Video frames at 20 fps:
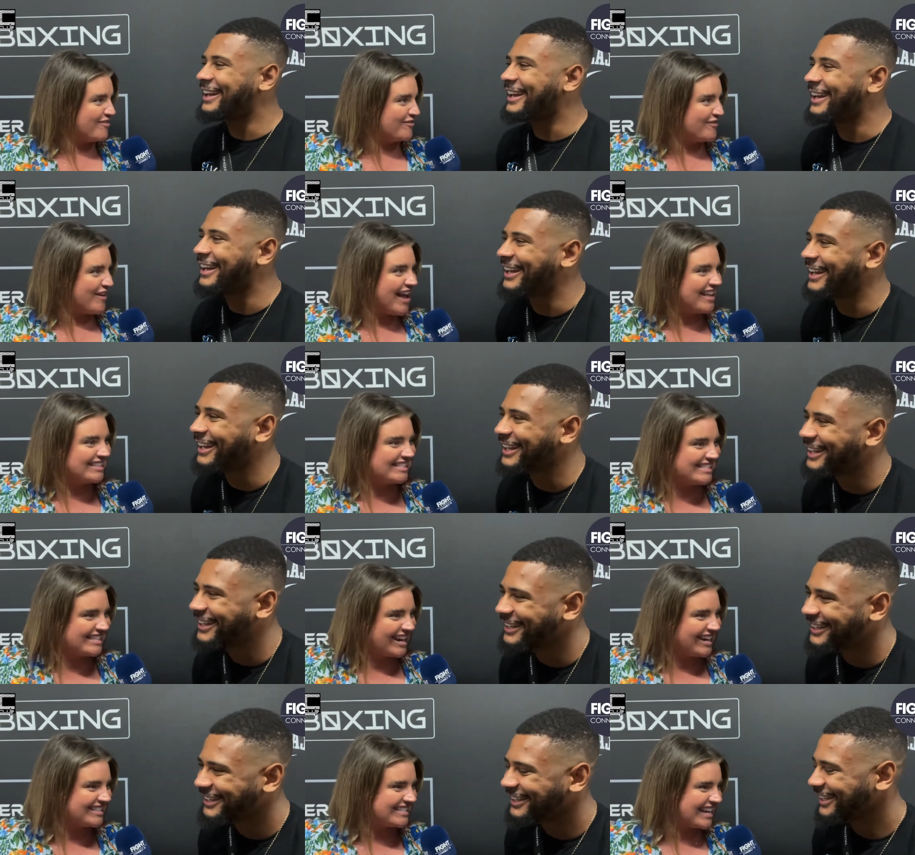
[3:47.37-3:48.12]
Speaker 1: fence
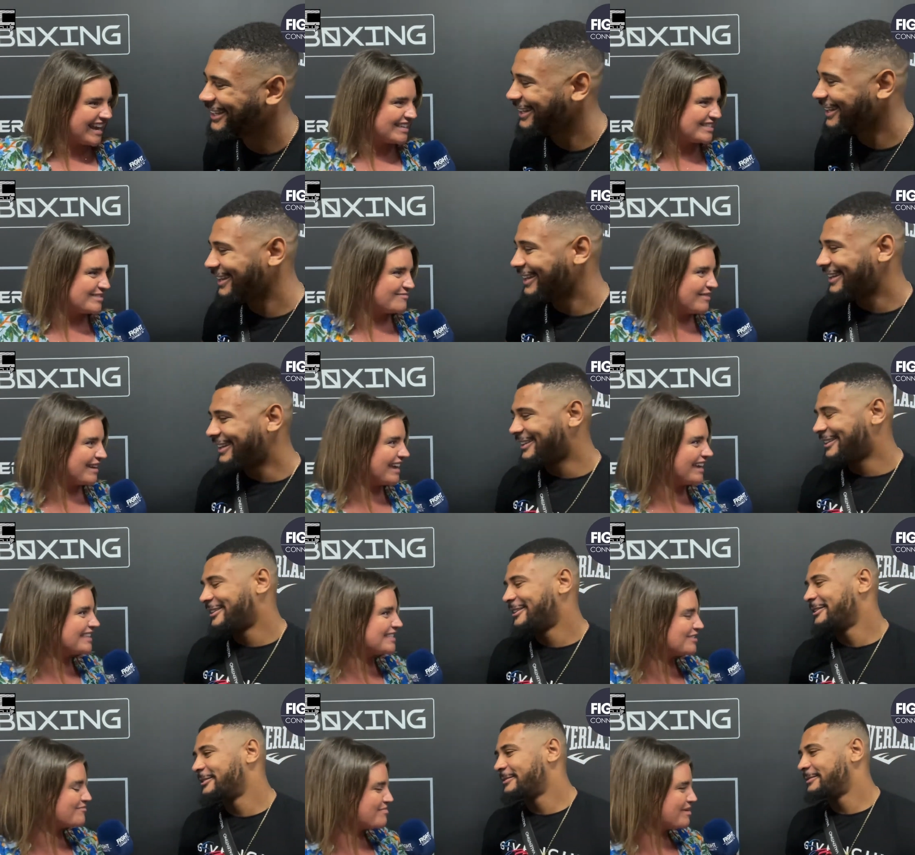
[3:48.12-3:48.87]
there to get some
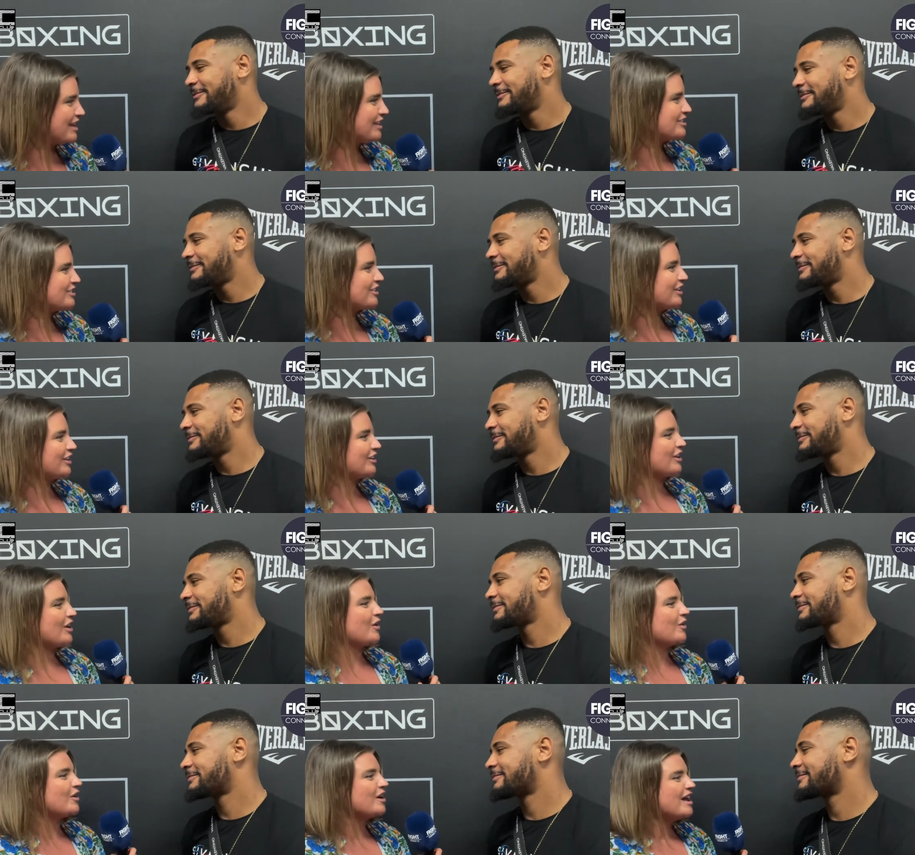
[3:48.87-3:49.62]
kids a picture, you
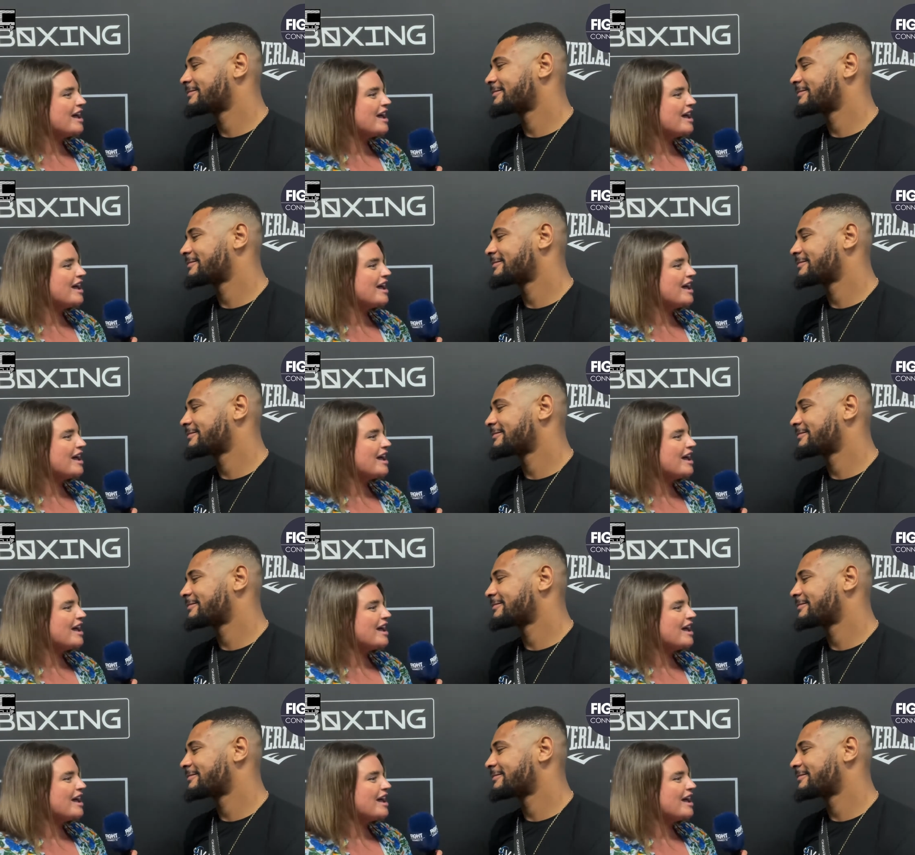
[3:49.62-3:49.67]
know.